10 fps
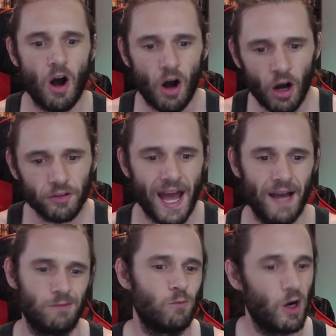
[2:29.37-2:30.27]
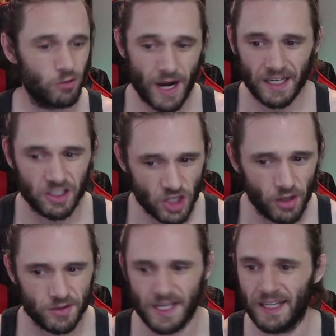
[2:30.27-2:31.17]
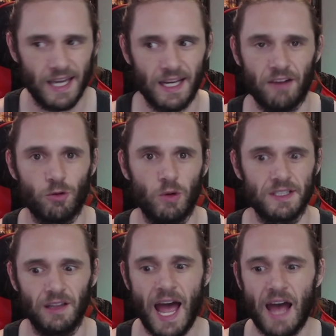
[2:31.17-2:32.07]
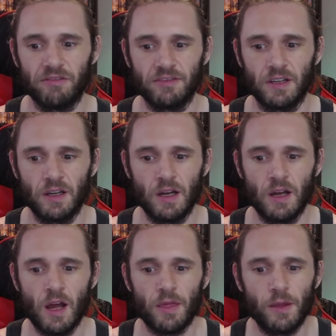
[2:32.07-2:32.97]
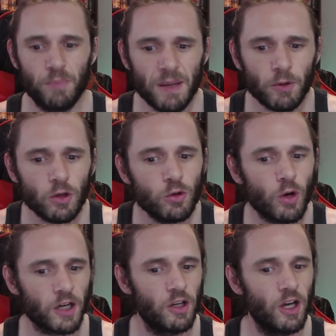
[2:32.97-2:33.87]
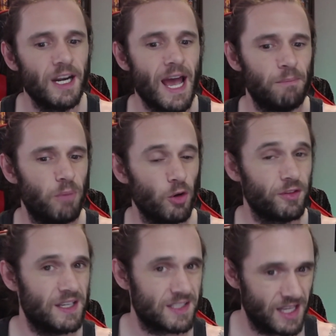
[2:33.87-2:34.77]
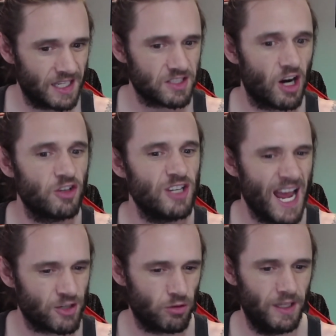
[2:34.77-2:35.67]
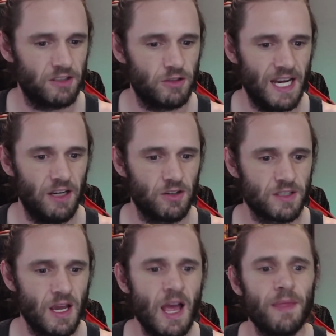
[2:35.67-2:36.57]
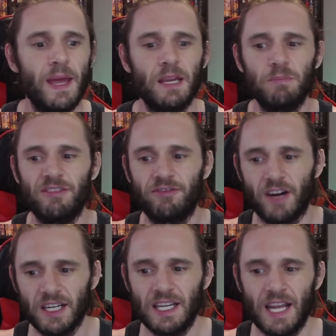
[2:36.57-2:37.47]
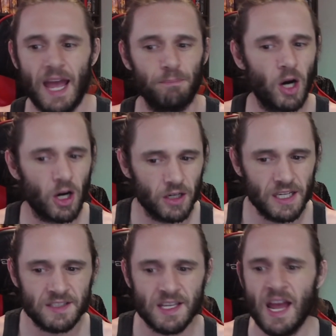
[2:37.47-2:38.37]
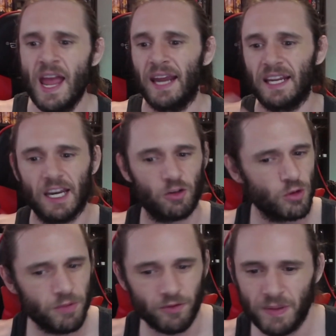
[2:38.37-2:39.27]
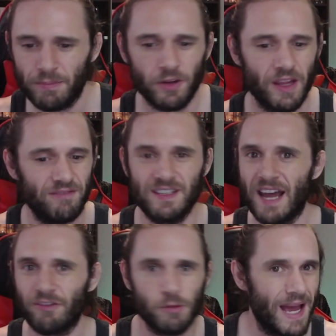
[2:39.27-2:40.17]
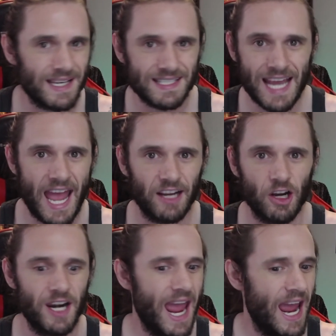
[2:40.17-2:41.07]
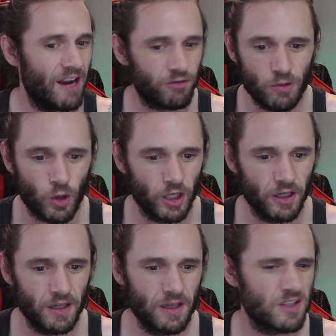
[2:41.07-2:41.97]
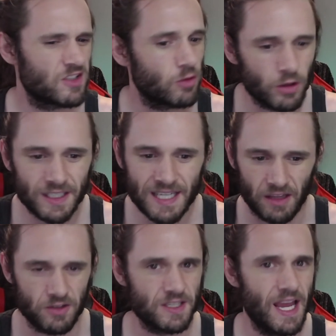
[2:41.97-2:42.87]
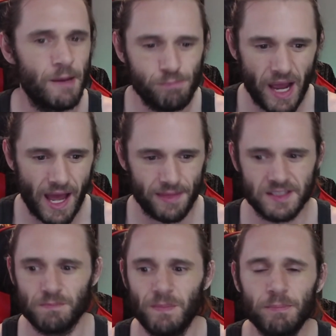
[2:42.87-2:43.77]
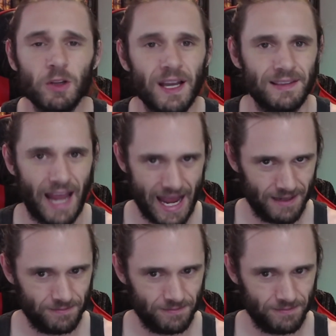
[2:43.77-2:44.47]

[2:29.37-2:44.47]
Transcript: All that while cracking jokes and getting everyone to laugh. The people who are good at both these things are natural entertainers. They can be funny at parties and get a group of people they've never met to hang on every word. Storytellers, empaths, people like that.